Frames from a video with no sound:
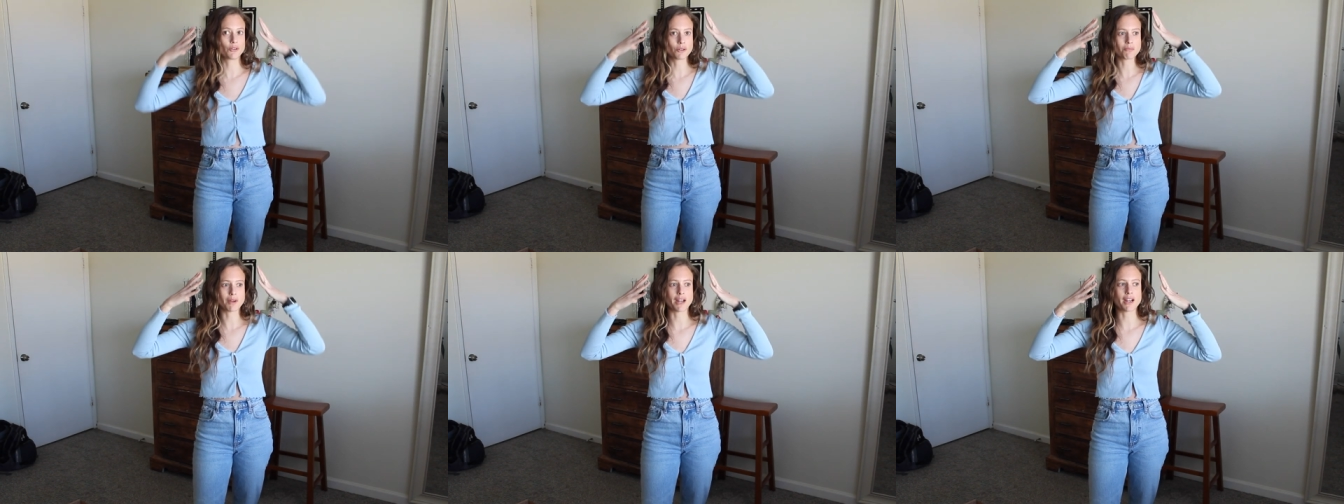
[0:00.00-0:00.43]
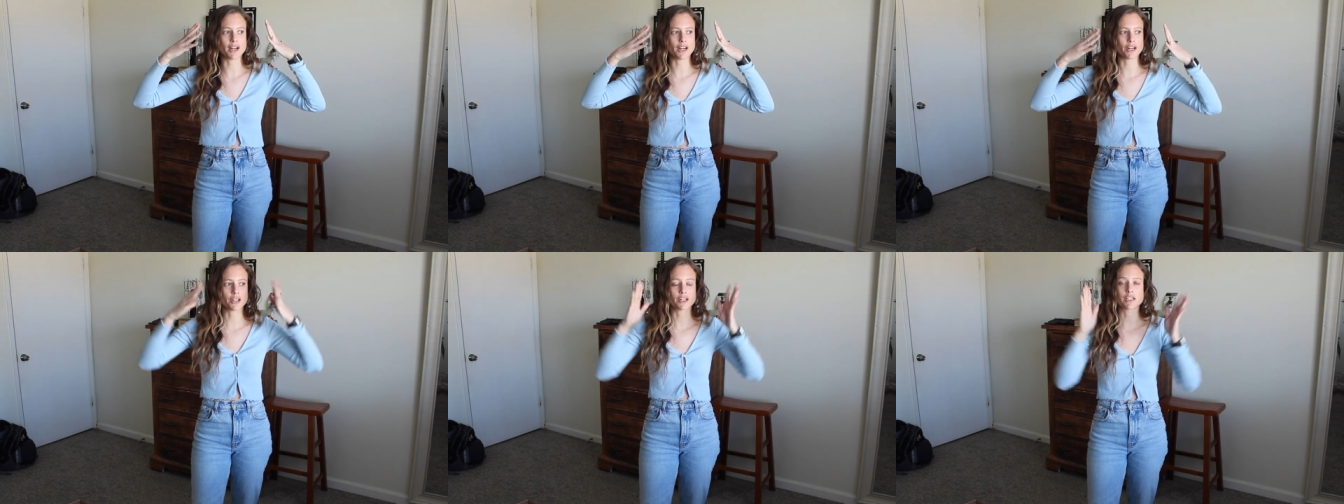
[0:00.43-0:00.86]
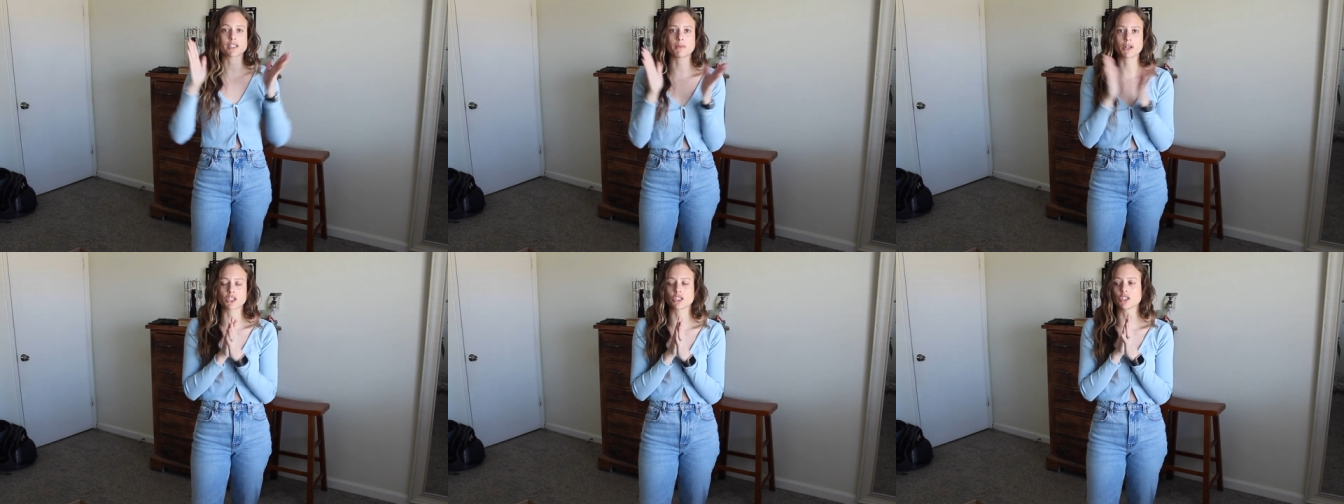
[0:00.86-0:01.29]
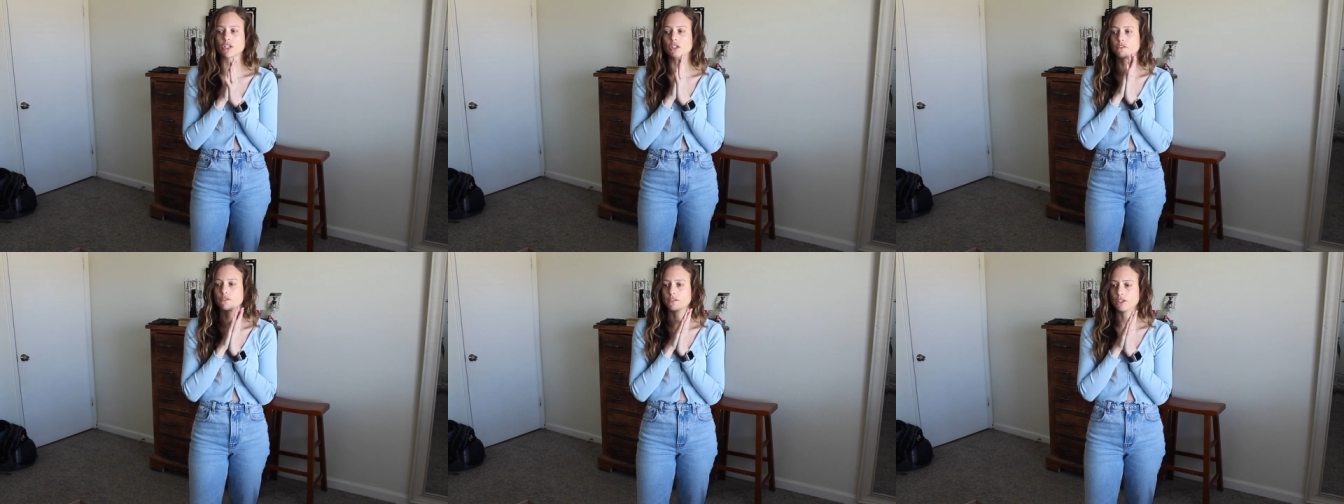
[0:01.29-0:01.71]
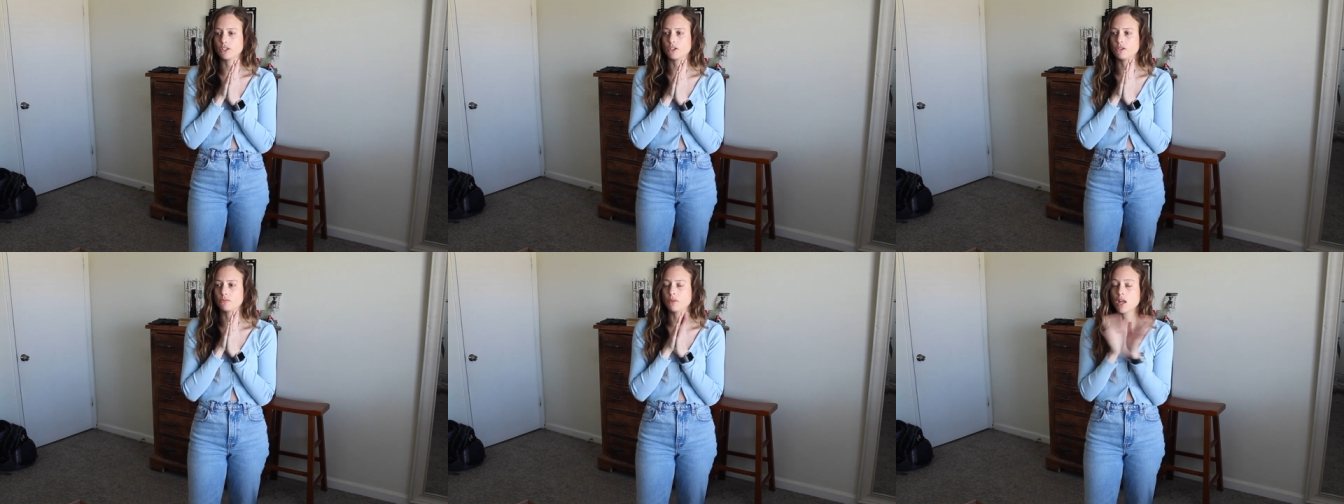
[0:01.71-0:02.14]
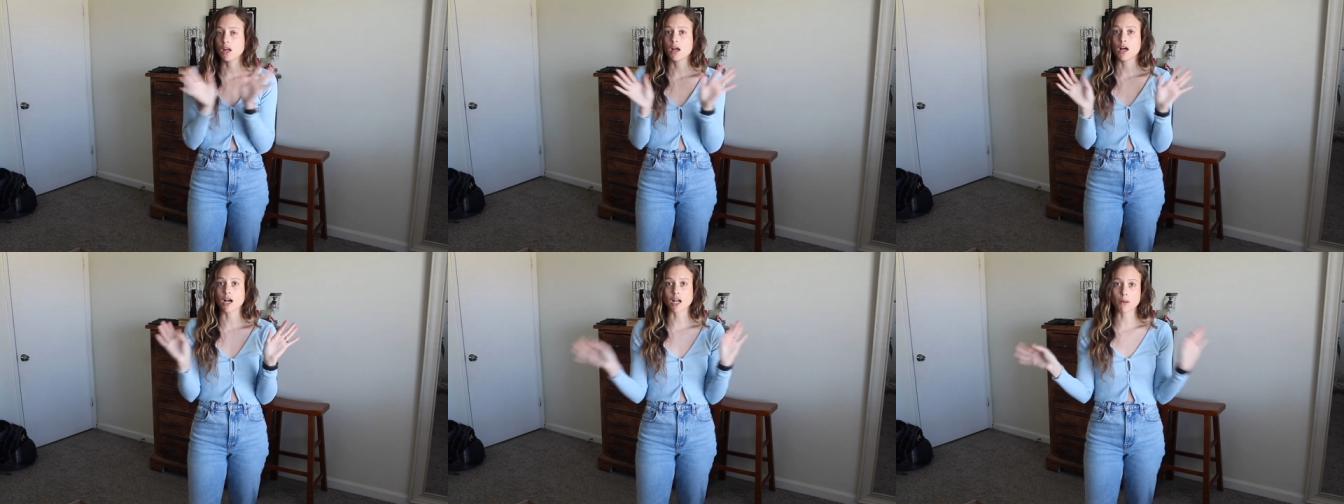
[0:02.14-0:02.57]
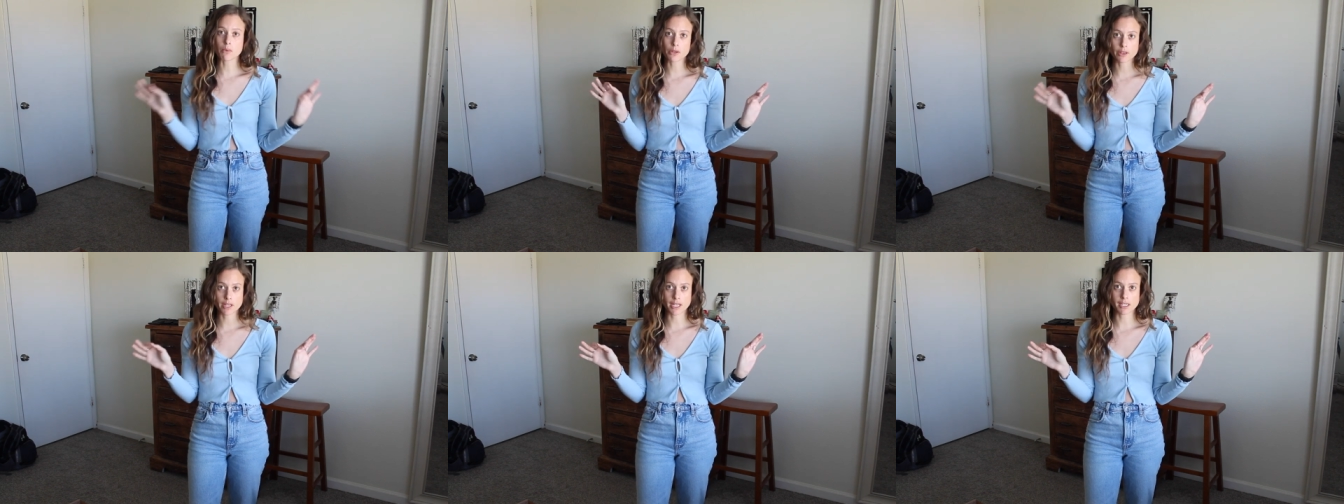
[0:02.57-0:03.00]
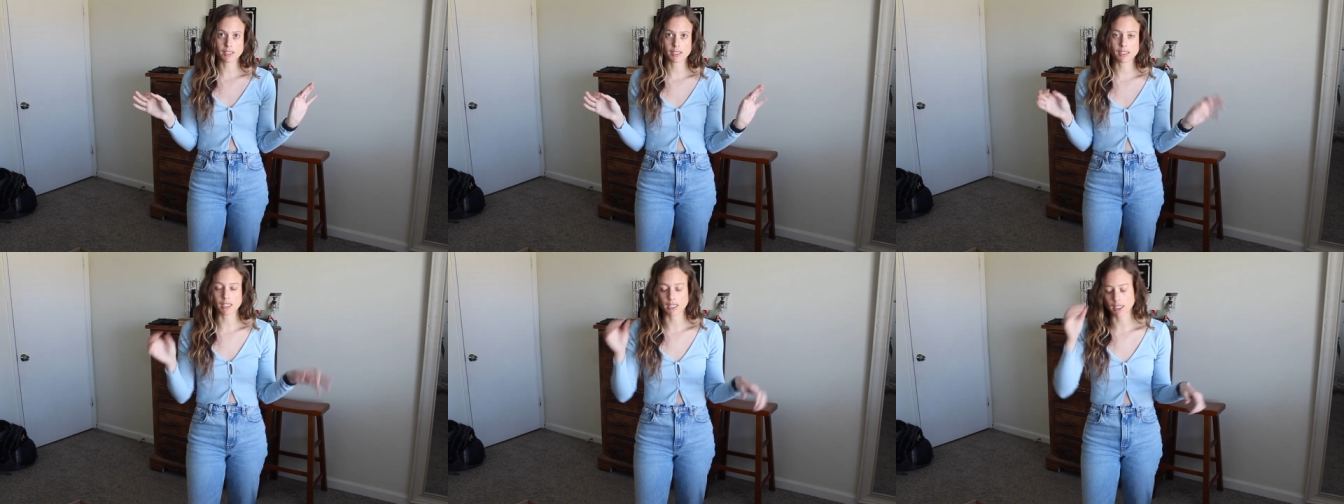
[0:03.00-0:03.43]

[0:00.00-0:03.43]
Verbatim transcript: doing my hair because I'm actually going to film a couple things